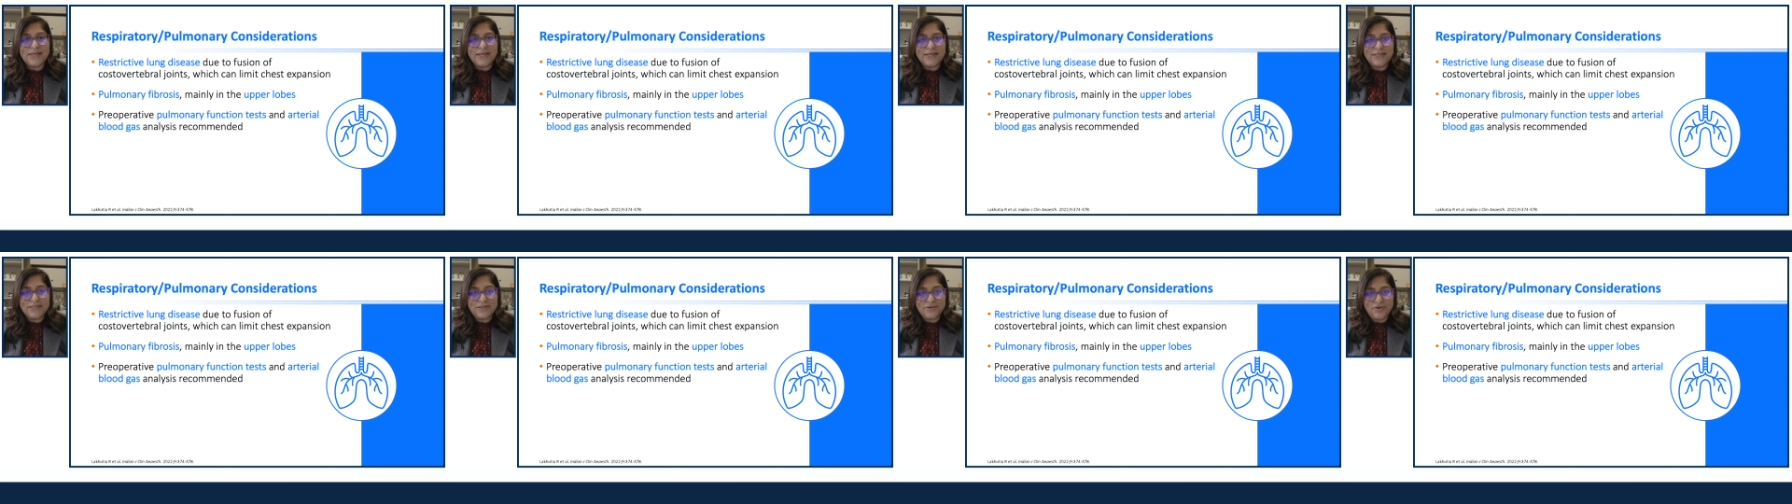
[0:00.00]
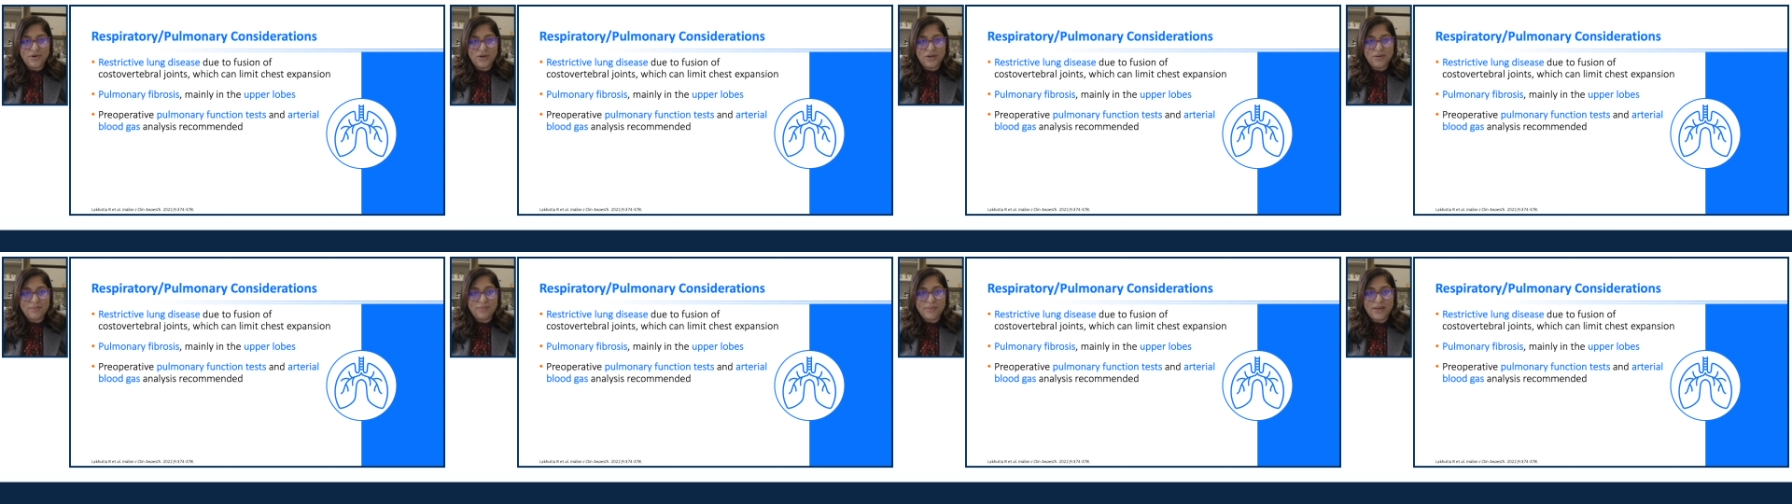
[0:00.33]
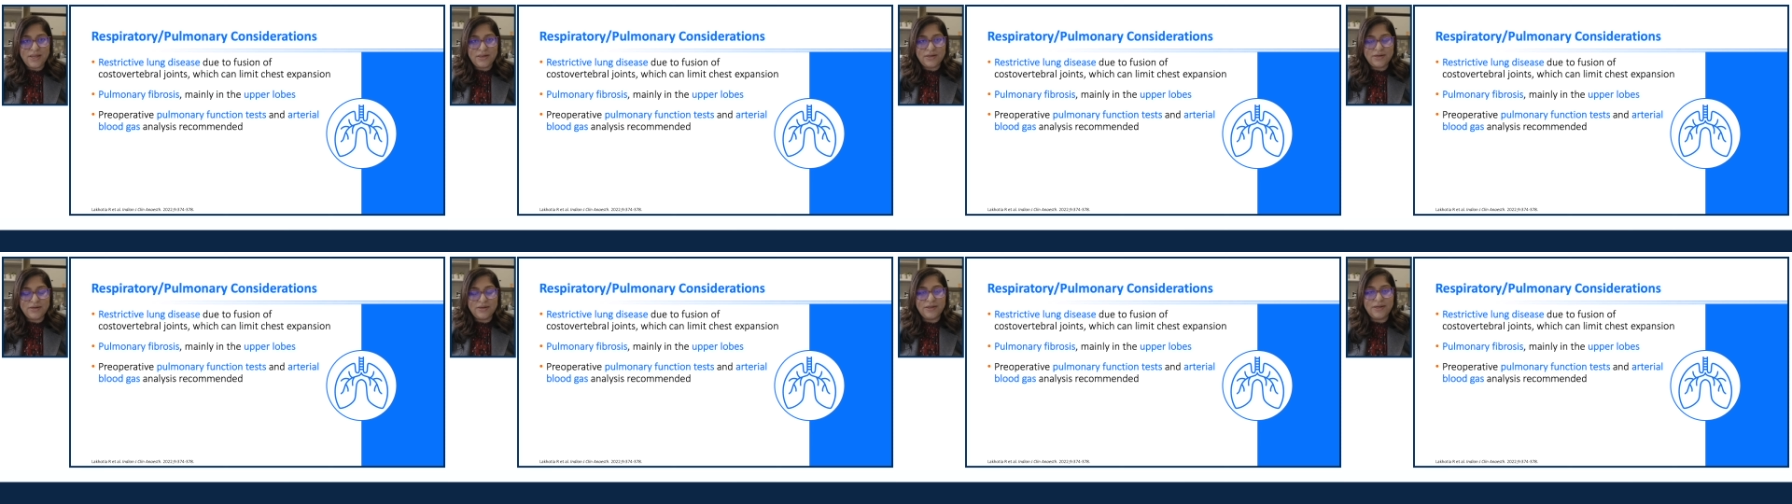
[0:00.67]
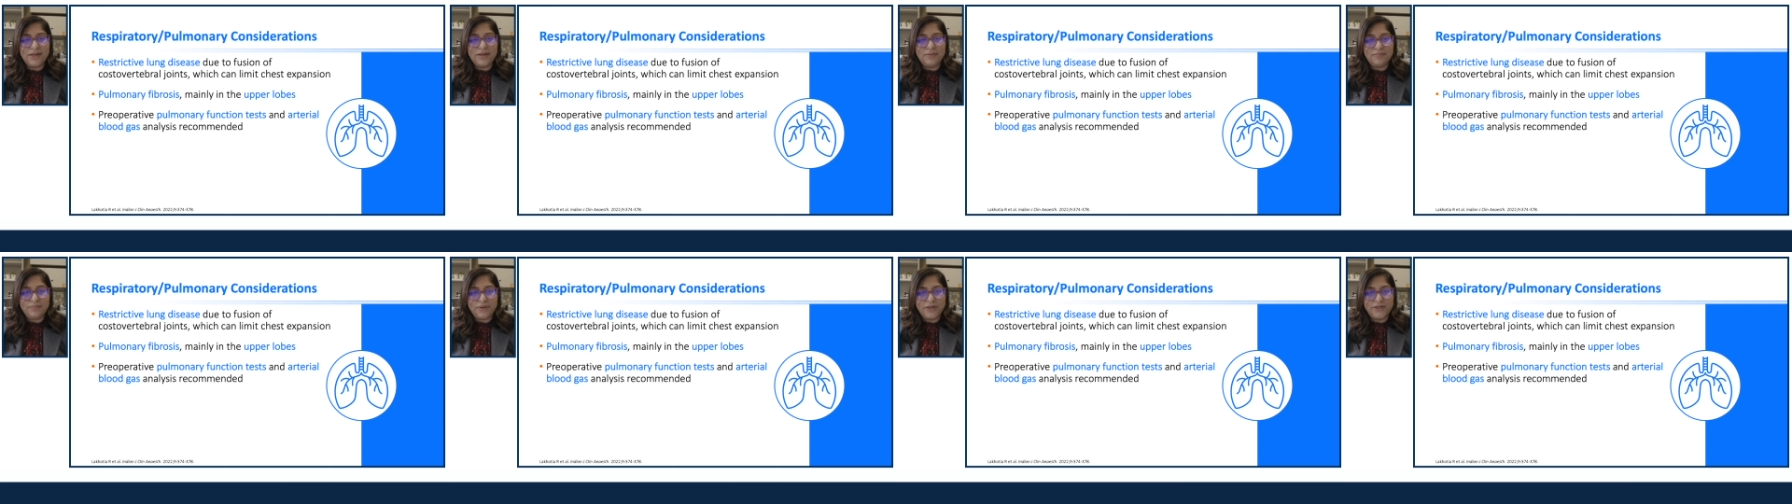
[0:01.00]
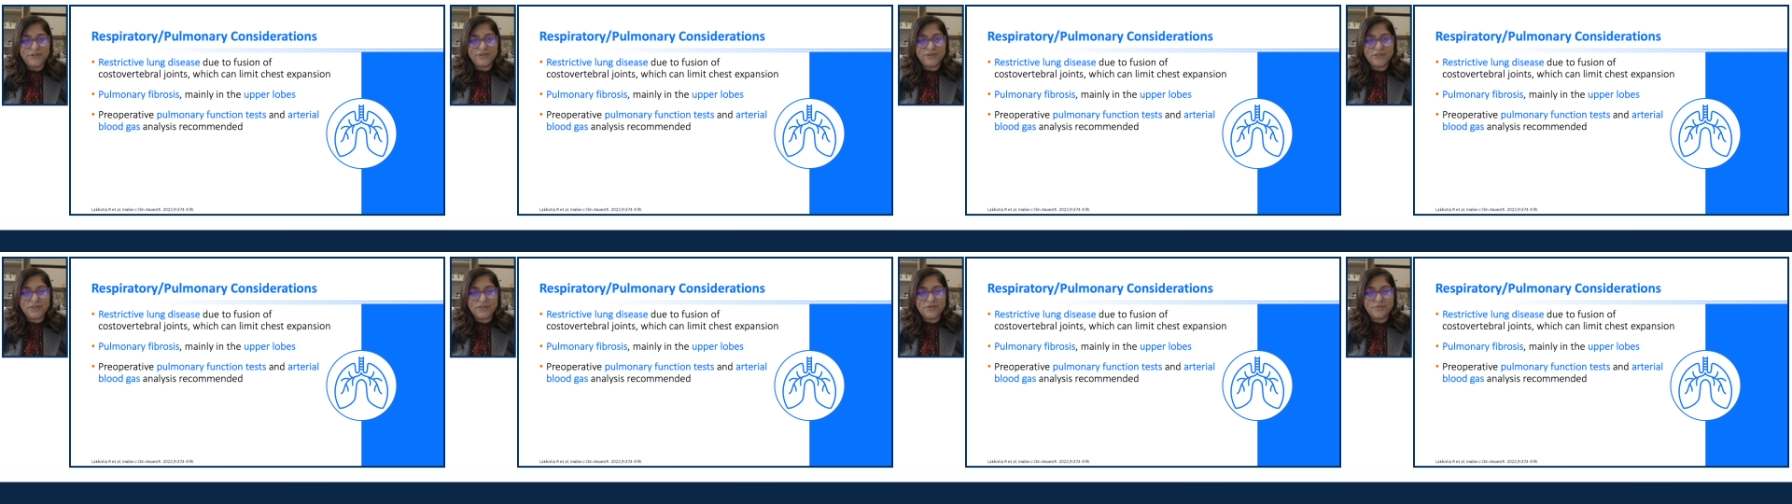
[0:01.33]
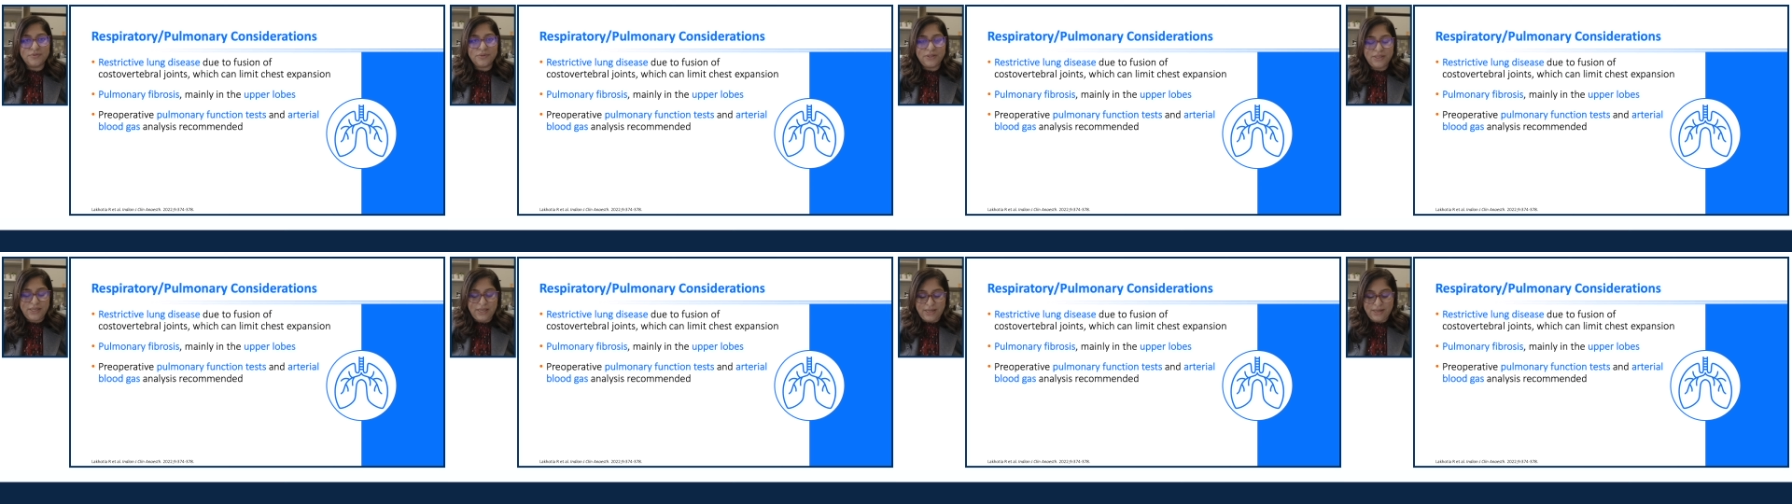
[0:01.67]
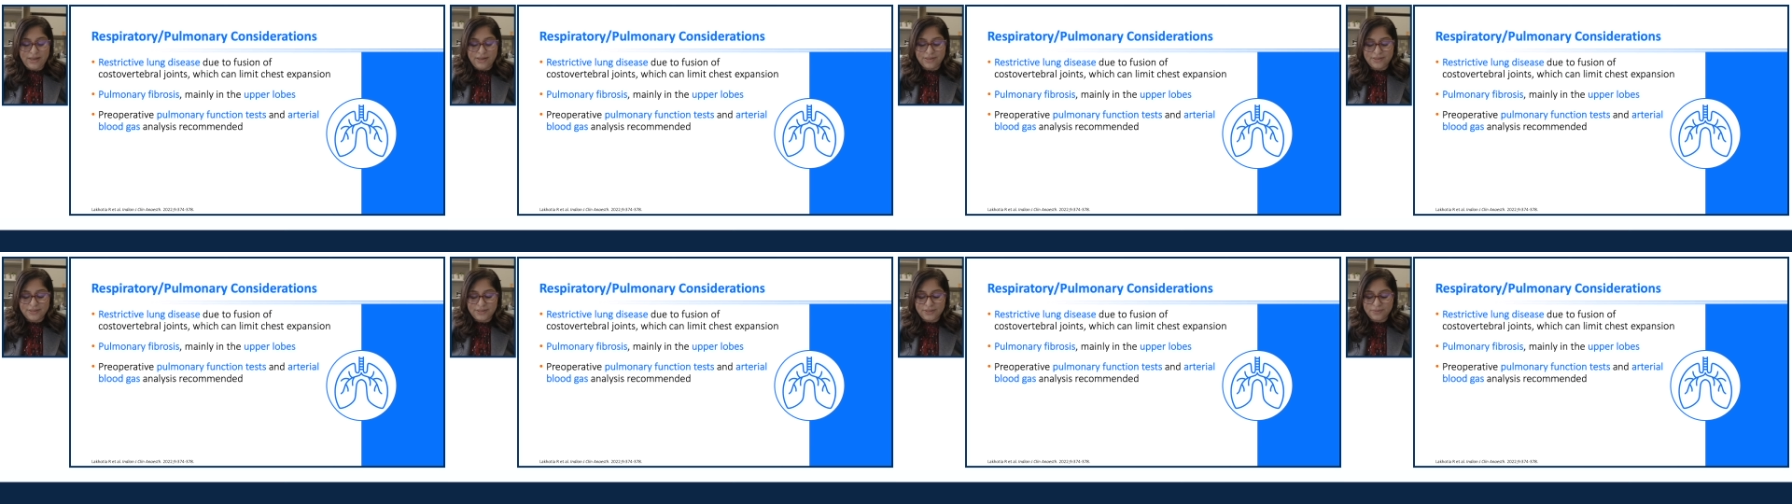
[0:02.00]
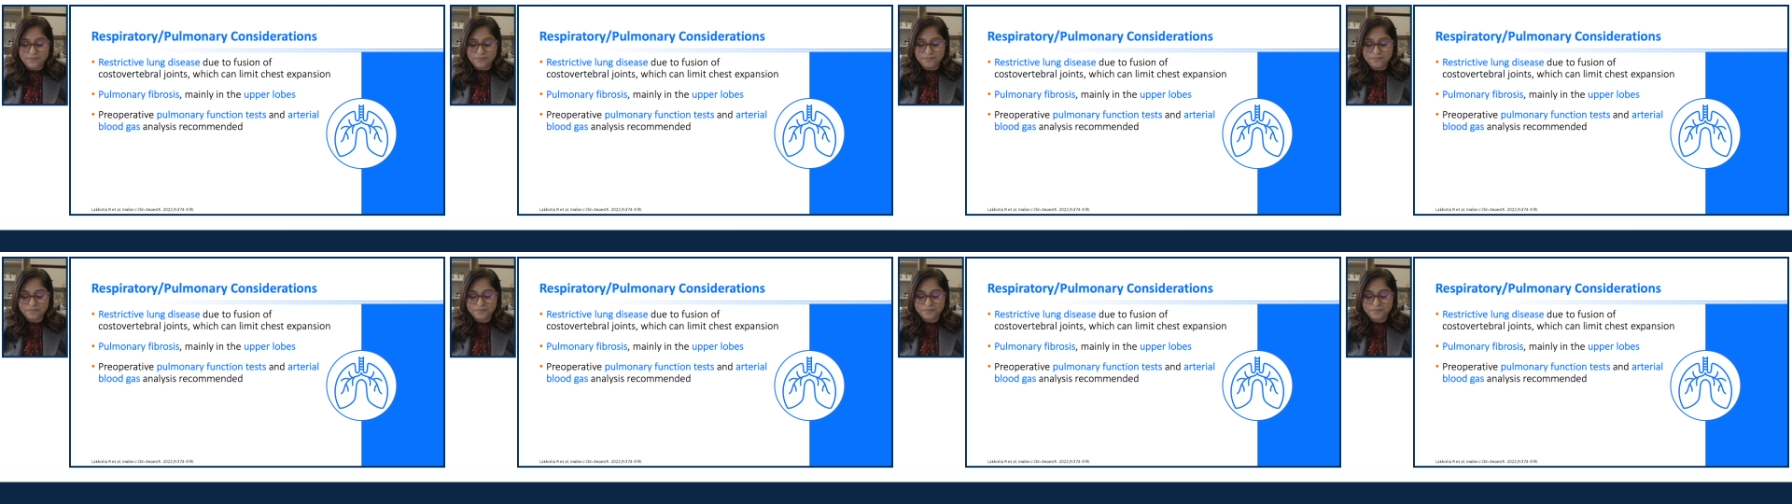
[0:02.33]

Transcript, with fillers: is recommended in patients with AS.